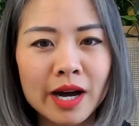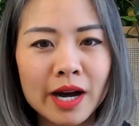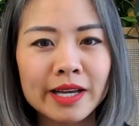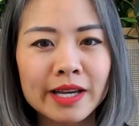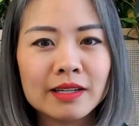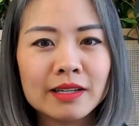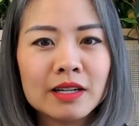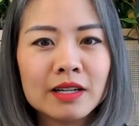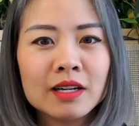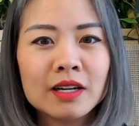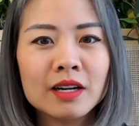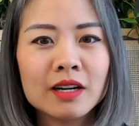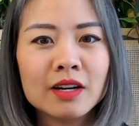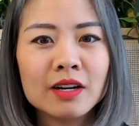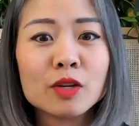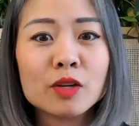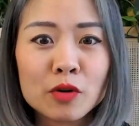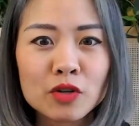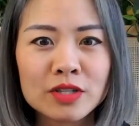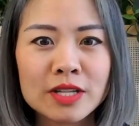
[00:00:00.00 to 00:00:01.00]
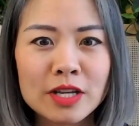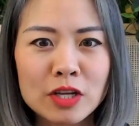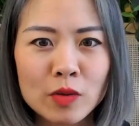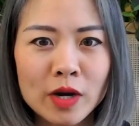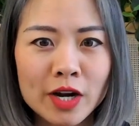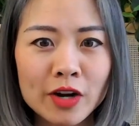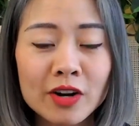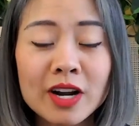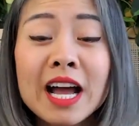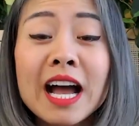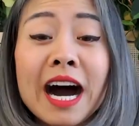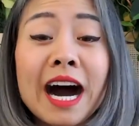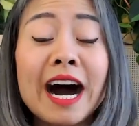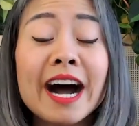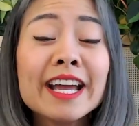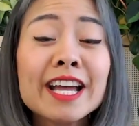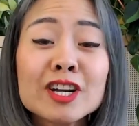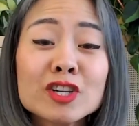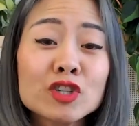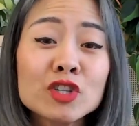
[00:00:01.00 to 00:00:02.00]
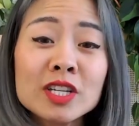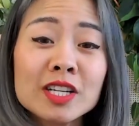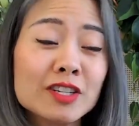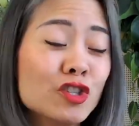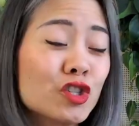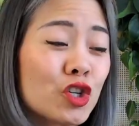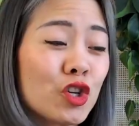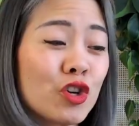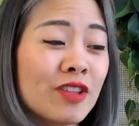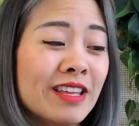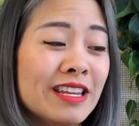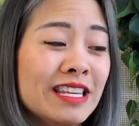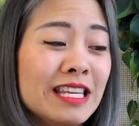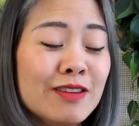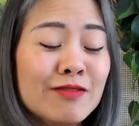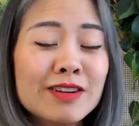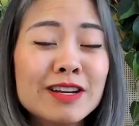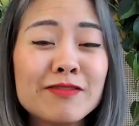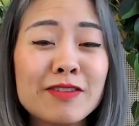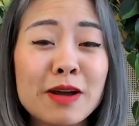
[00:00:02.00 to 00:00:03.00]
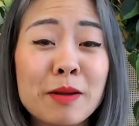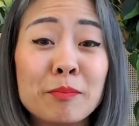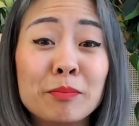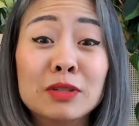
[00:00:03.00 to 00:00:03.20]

by the person that you hire. I actually consider that even if I'm